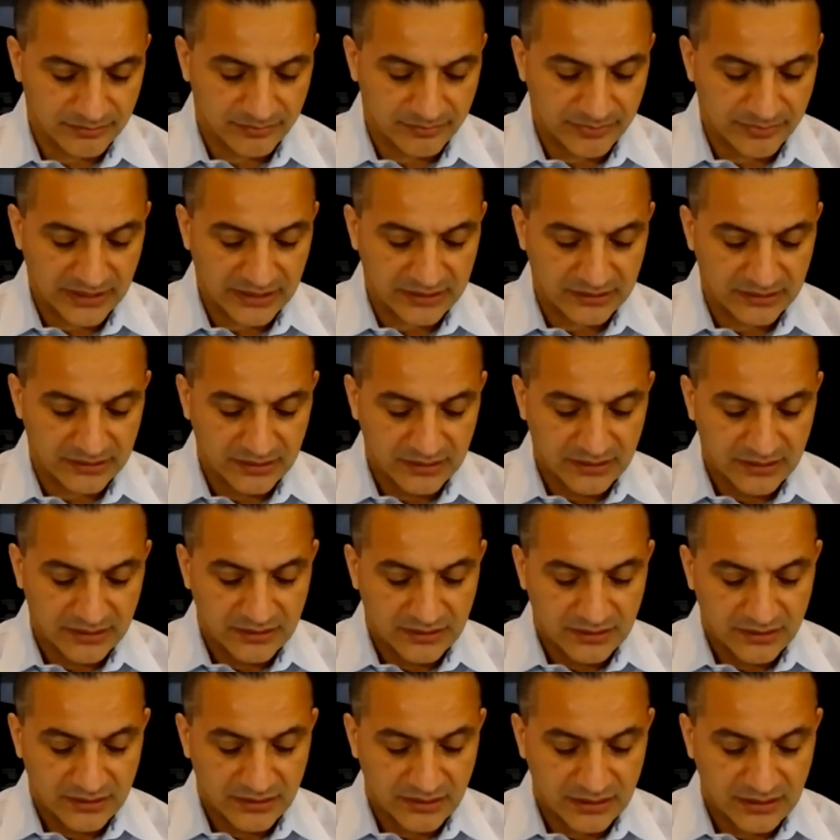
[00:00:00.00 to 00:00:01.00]
But
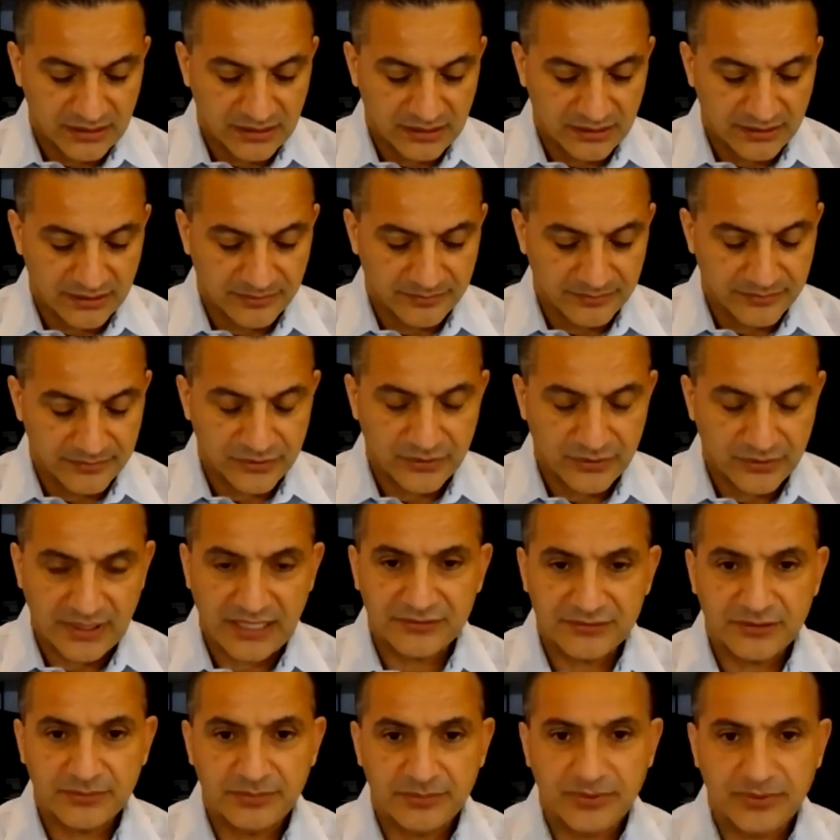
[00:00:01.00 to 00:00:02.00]
you
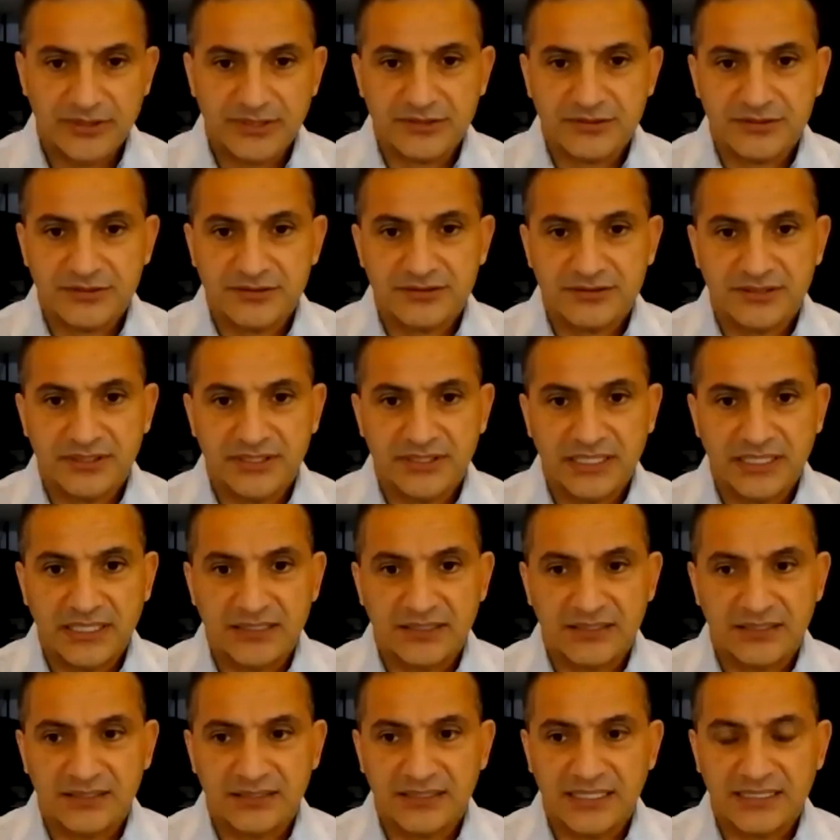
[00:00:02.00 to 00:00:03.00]
have to push, and I
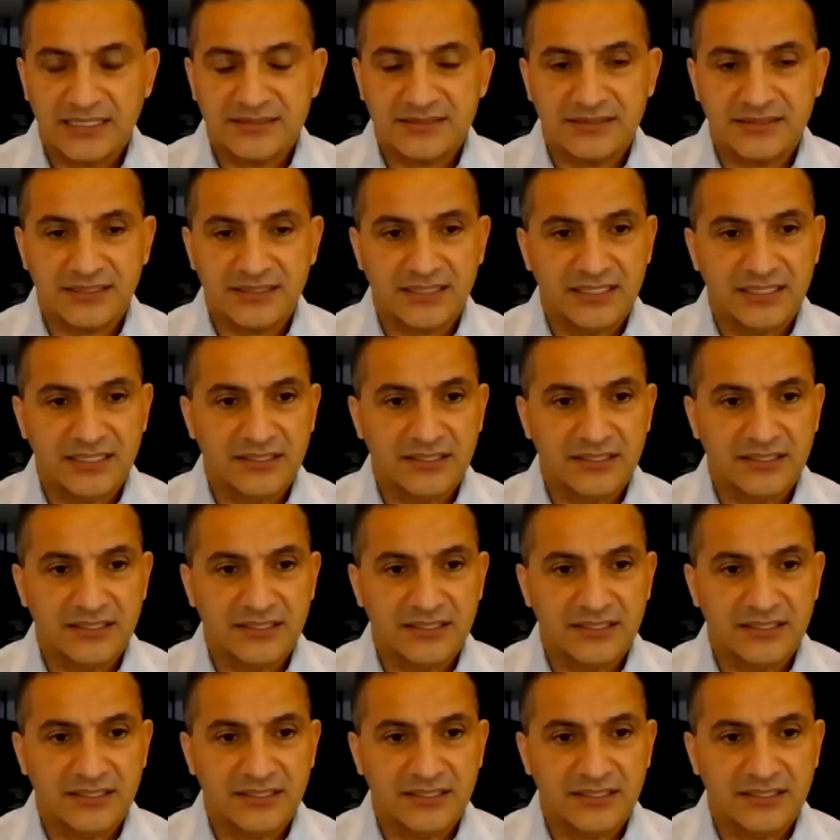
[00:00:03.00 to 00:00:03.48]
think that's the key